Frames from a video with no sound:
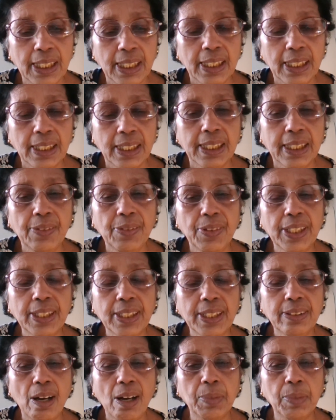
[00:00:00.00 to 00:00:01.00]
Say for
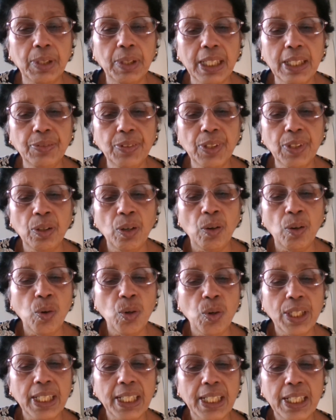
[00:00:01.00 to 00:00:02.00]
example, if the
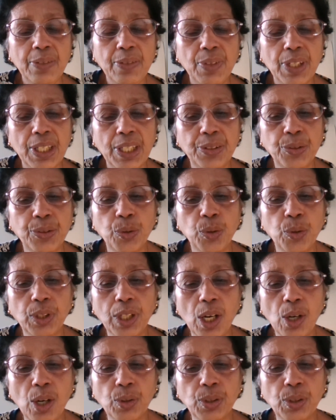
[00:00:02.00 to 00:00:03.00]
owner invests
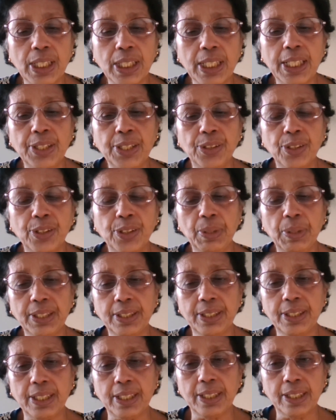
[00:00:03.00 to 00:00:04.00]
2,000 into the
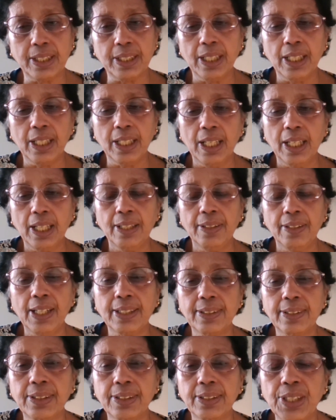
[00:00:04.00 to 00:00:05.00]
business, the
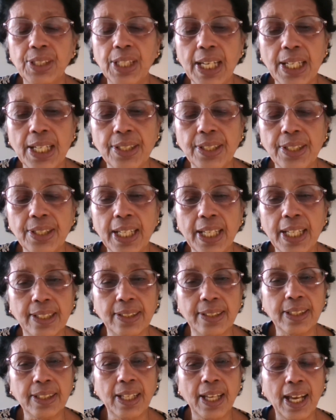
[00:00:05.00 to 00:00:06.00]
change
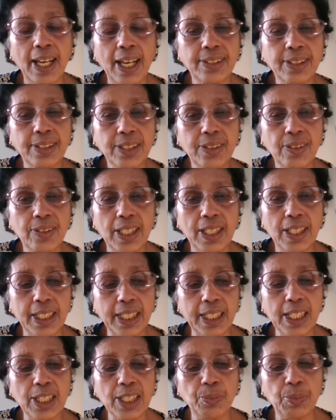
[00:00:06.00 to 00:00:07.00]
is asset will
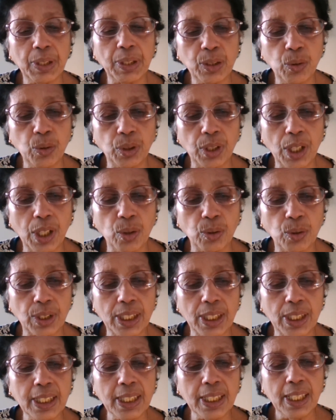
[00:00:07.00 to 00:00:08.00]
increase by
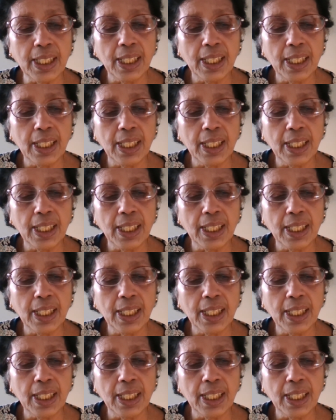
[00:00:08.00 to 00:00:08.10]
2,000